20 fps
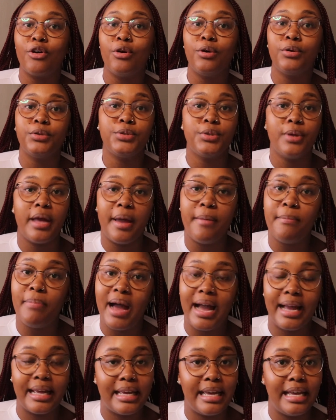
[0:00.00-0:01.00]
go to
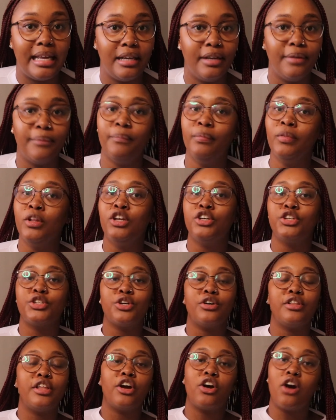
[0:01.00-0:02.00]
Empangeni.
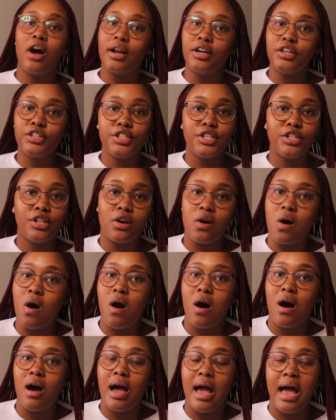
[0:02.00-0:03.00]
So they got into the
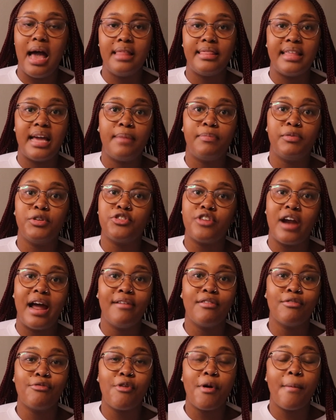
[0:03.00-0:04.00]
car and they had been
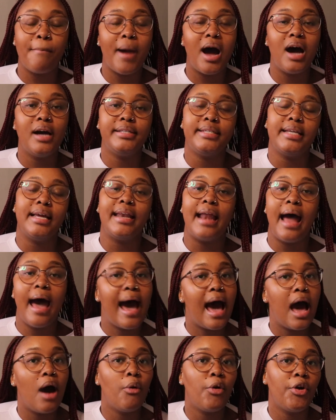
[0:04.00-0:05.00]
driving for about an
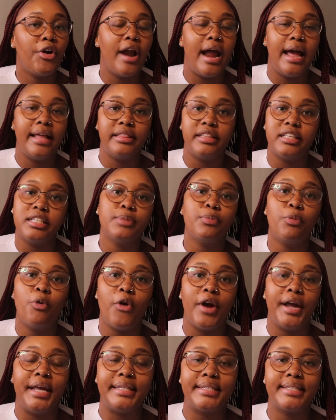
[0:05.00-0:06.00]
hour at this
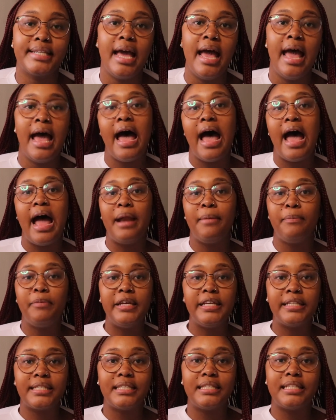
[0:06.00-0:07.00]
point, and
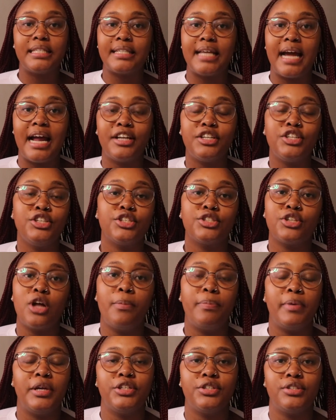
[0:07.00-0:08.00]
Pieter decided to
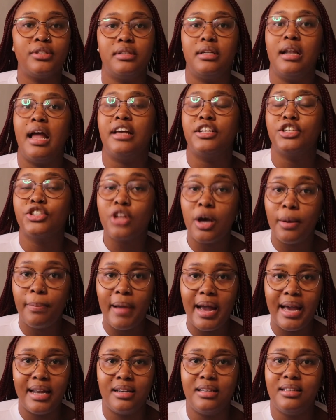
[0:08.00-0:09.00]

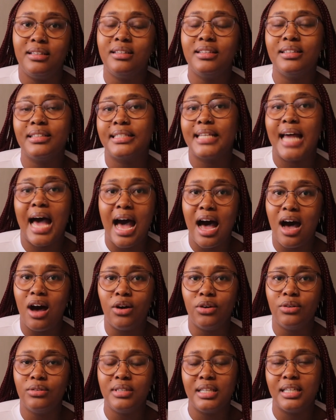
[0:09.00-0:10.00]
stop at a little
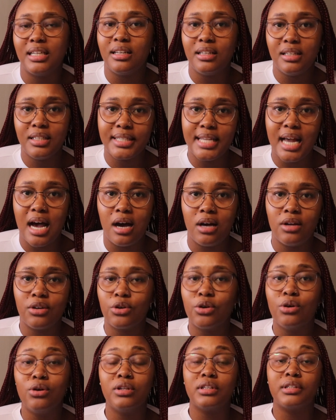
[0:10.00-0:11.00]

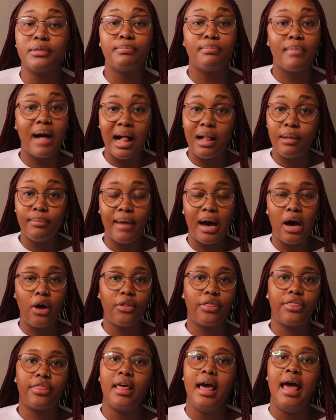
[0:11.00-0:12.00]
town called
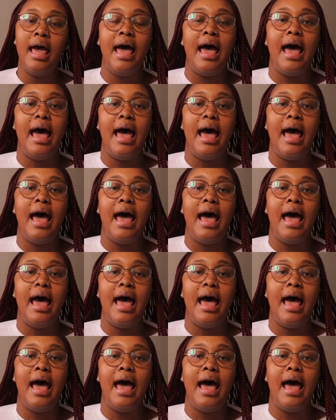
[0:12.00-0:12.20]
Malmouth.